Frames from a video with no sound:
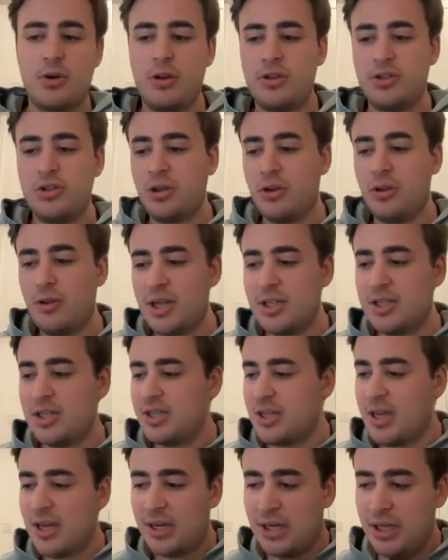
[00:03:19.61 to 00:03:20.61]
And
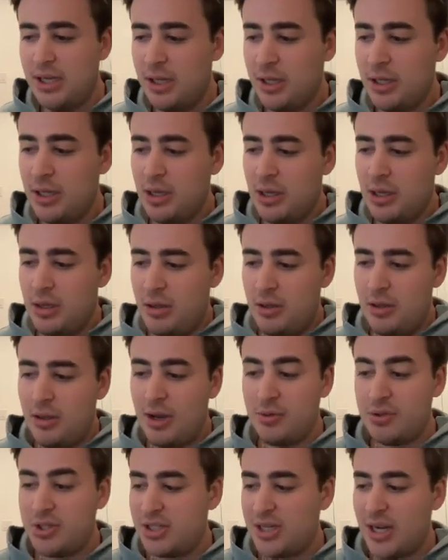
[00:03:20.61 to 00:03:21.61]

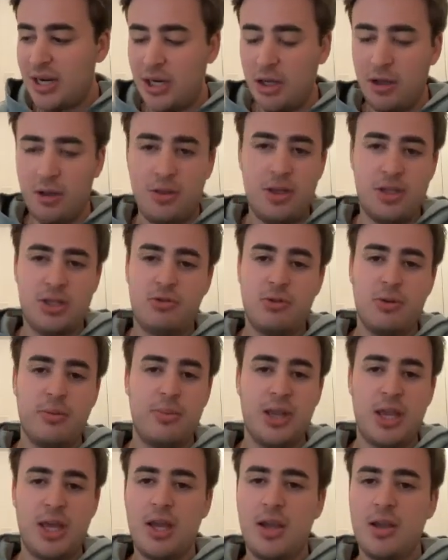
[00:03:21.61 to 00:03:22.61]
that was exactly our thesis from the
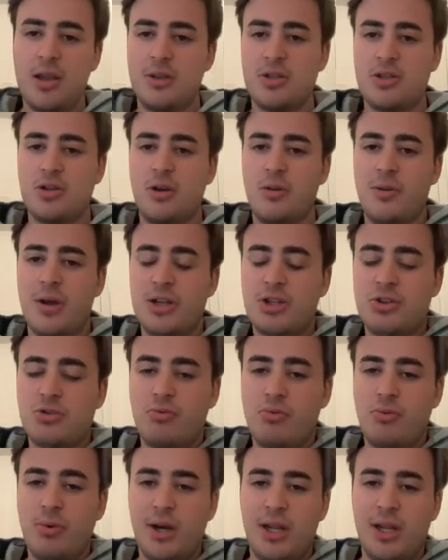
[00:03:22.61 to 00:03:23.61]
beginning. And so that's
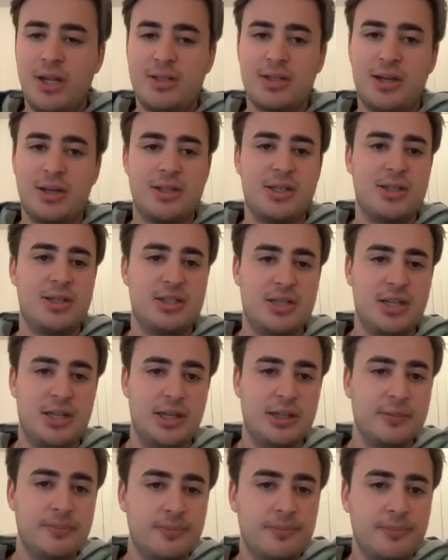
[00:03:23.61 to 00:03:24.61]
really exciting to
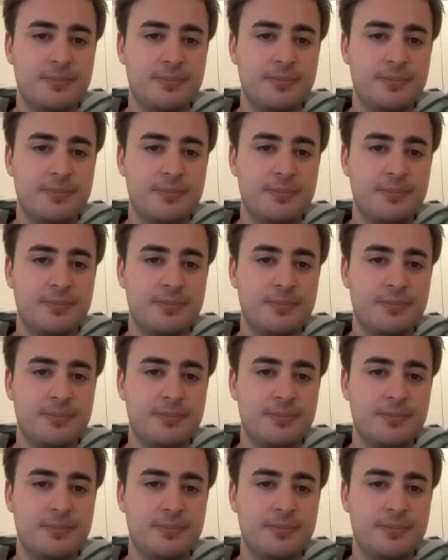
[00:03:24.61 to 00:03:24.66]
see.